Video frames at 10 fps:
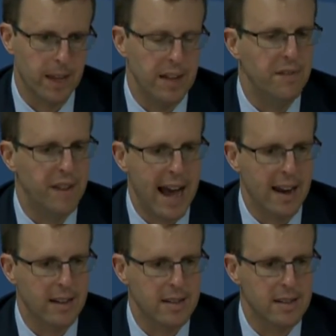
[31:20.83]
in
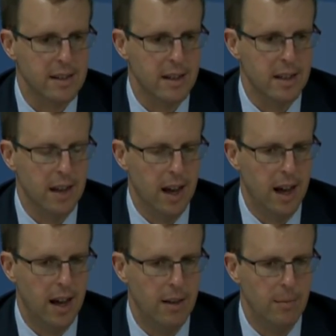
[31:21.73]
fact,
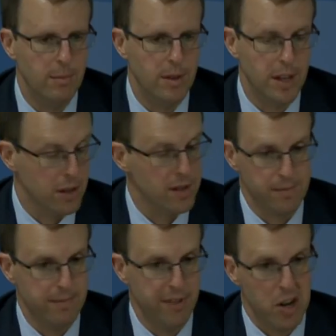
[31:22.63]
um, there's
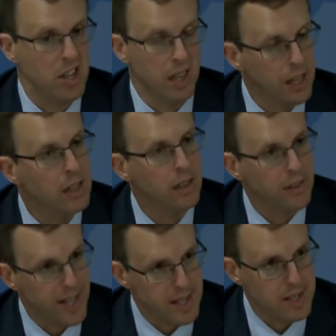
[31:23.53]
very little
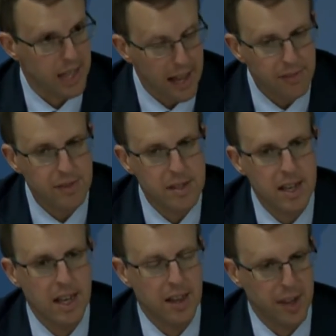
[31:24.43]
that is left.
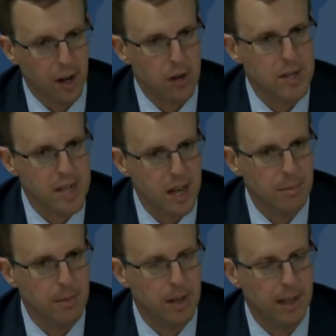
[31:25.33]
There are
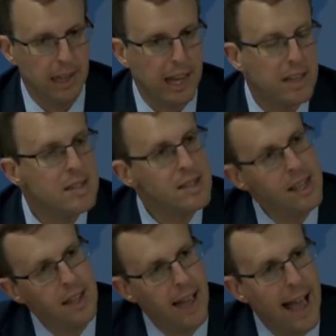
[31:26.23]
some
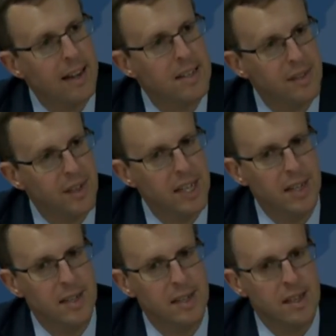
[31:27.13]
legacy
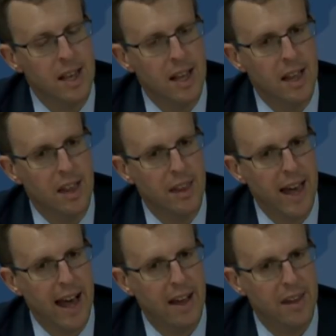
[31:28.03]
activities
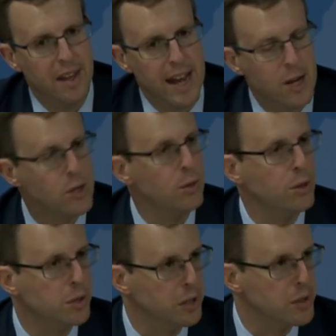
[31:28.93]
that the National
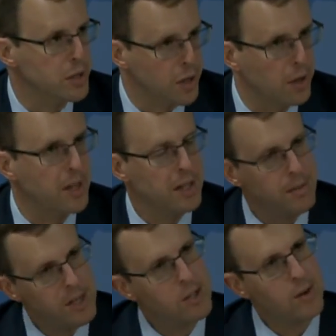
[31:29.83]
Nuclear Security
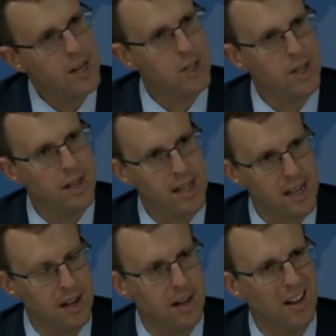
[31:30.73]
Administration
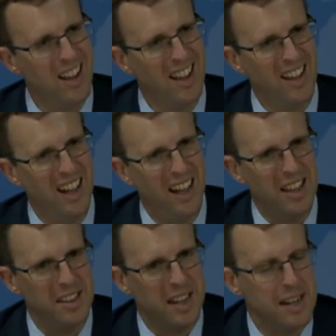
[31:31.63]
here uh,
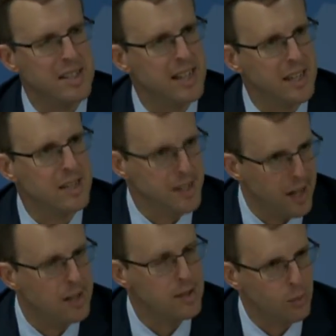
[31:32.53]
in the United States
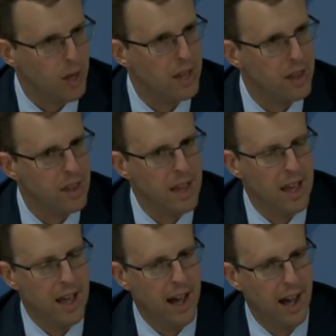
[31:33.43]
does with
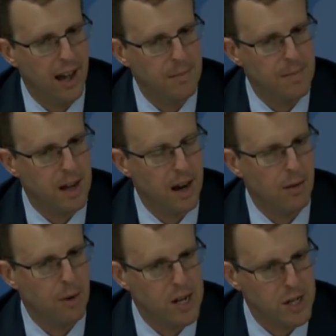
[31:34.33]
um,
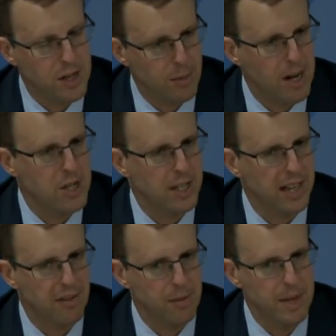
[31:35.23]
Rus- the Russian
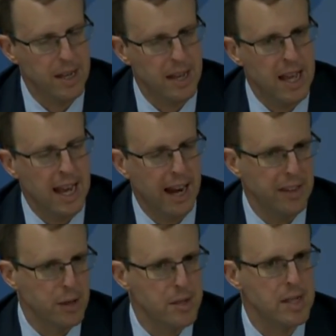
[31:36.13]
government, and
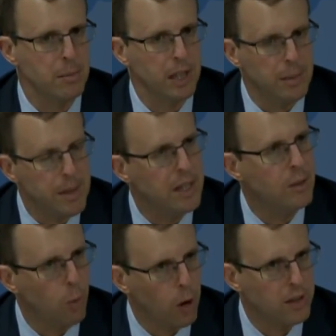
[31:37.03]
there's some
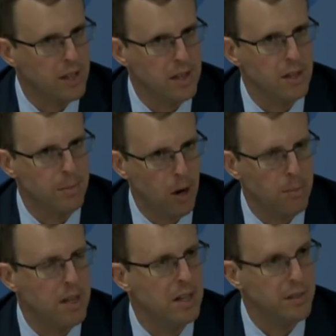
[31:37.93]
limited work that the
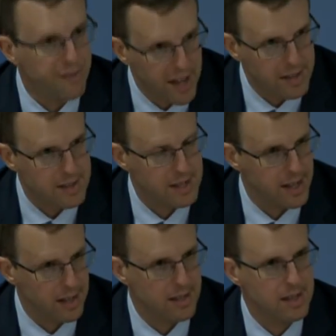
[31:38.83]
Department of Defense
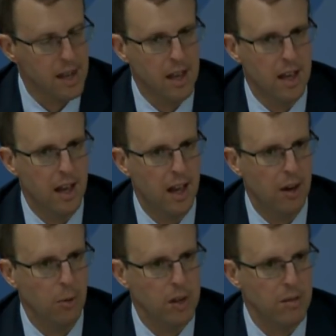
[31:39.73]
does uh,
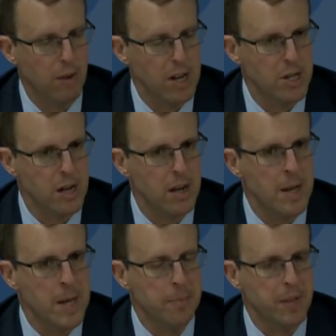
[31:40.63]
with Russia.
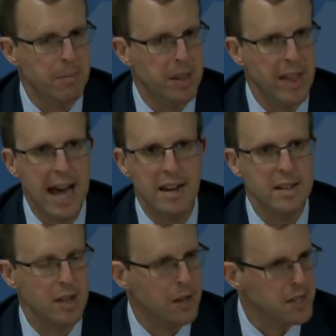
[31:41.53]
But that
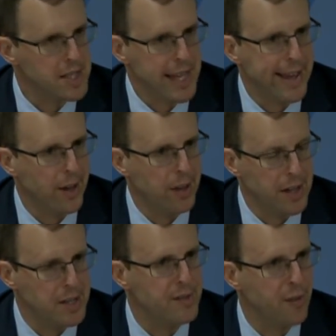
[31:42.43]
is on a scale that
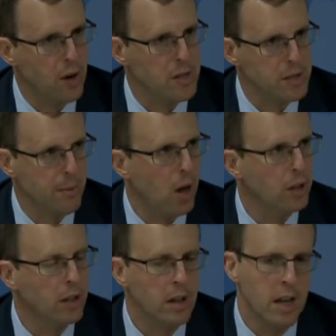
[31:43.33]
is far
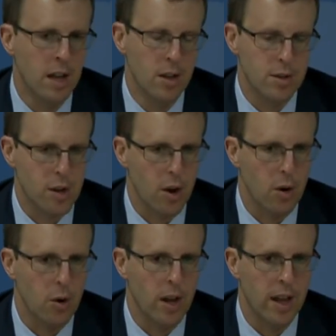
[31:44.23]
smaller.
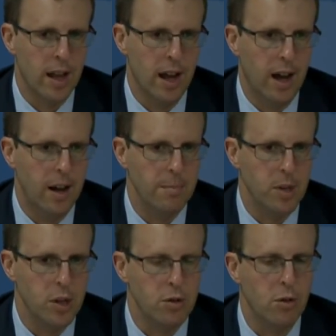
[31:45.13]
So um,
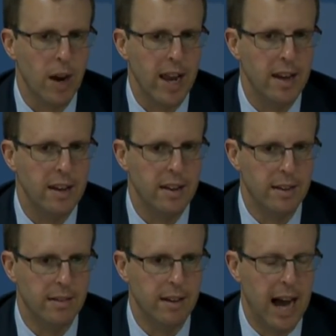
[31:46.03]
Ukraine,
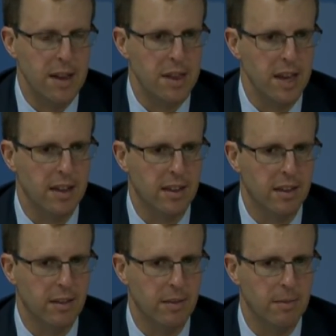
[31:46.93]
I think,
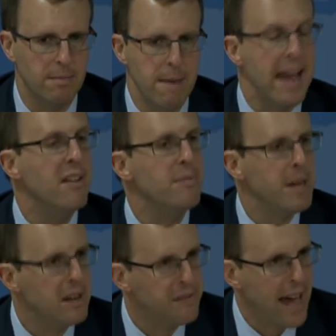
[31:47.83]
may have
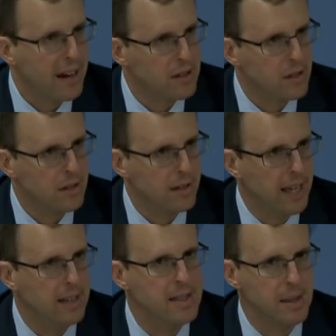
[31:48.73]
been a factor
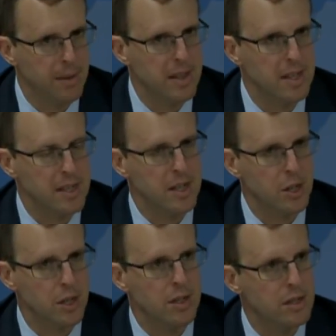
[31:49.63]
in some of the
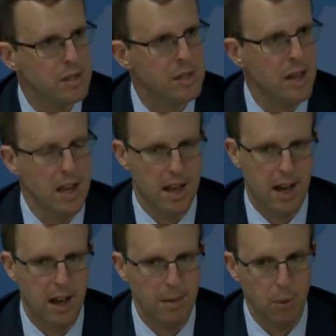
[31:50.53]
decisions
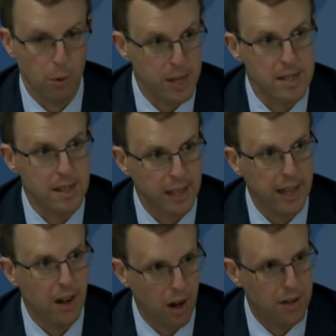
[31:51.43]
uh, more
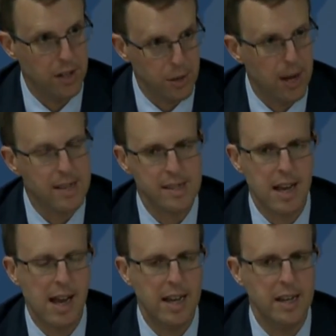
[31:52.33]
recently on the U.S.
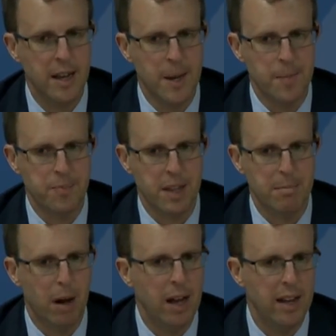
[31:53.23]
side,
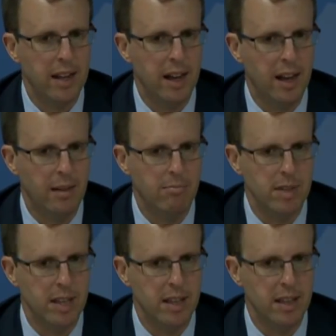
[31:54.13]
but um,
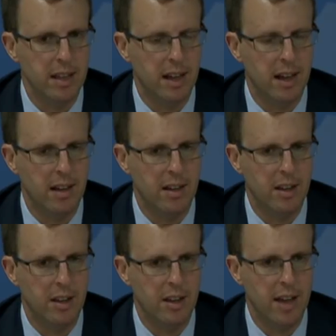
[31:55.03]
uh,
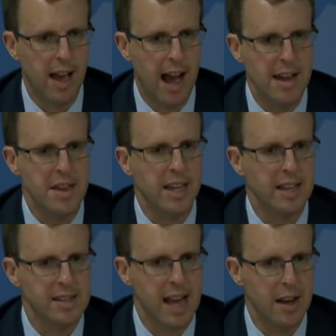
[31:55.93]
I think
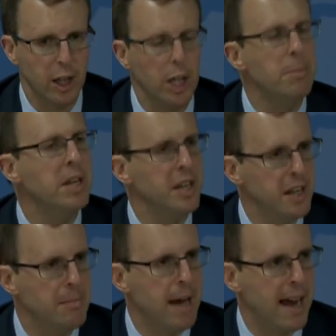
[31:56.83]
has had a limited
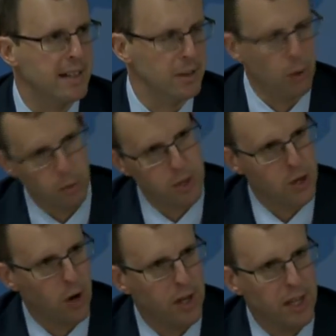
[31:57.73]
impact in what was
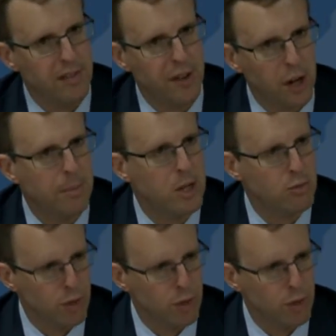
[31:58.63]
already a very much